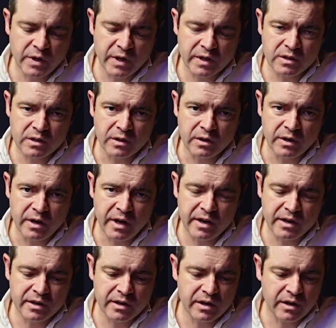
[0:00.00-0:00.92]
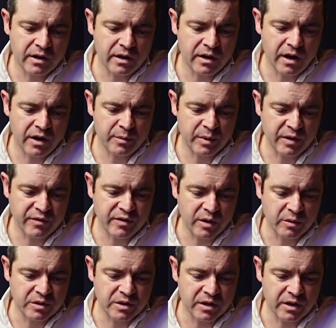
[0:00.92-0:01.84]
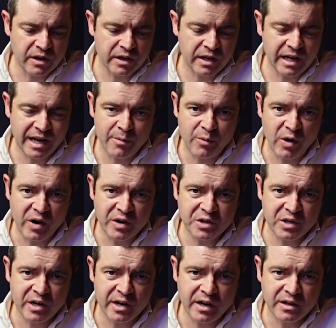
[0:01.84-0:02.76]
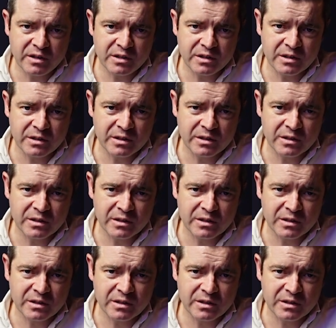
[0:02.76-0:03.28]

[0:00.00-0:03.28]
Excellent. And I believe there was a collaboration announced.